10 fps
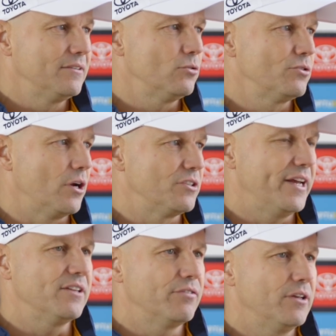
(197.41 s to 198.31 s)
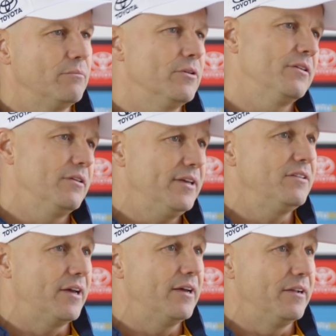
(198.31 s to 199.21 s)
It's also a chance for him.
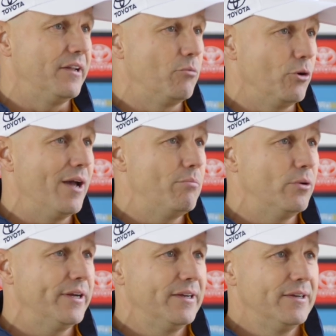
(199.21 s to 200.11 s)
He's a WA boy,